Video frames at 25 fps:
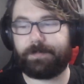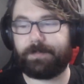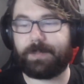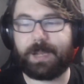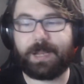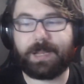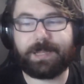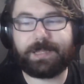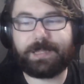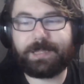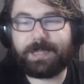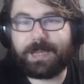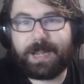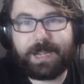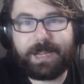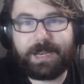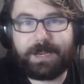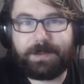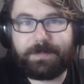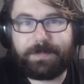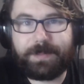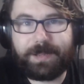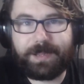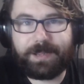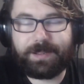It's not
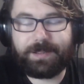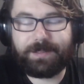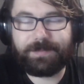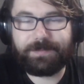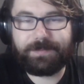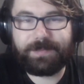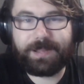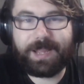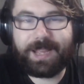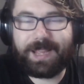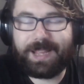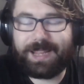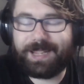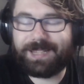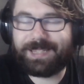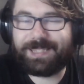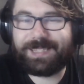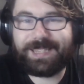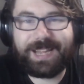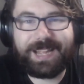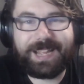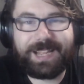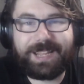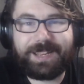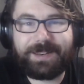going
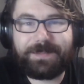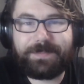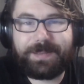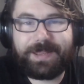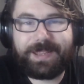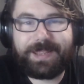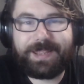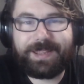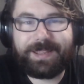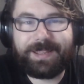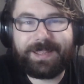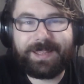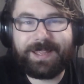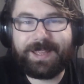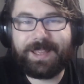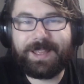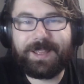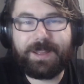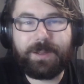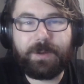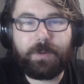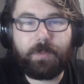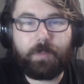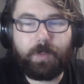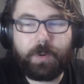to be
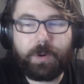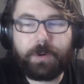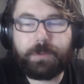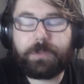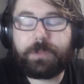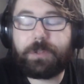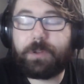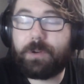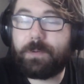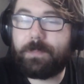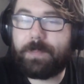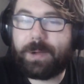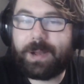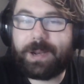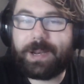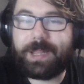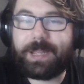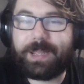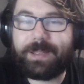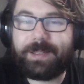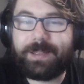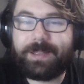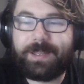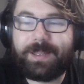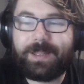worth your
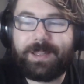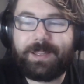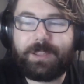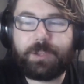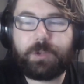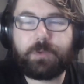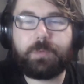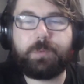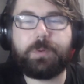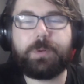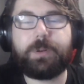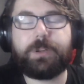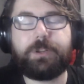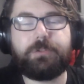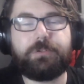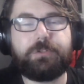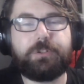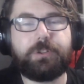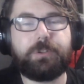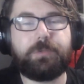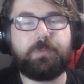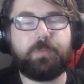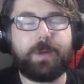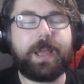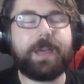money. You
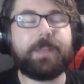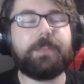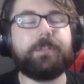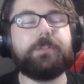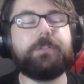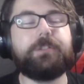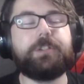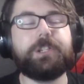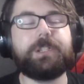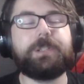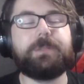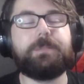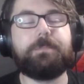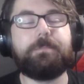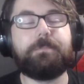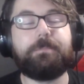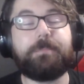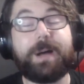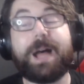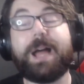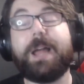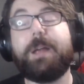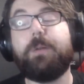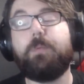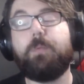should rather just
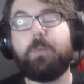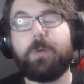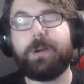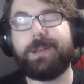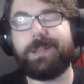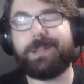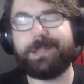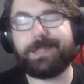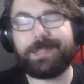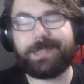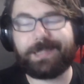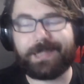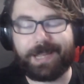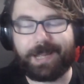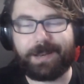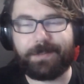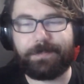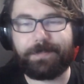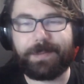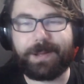buy one instead.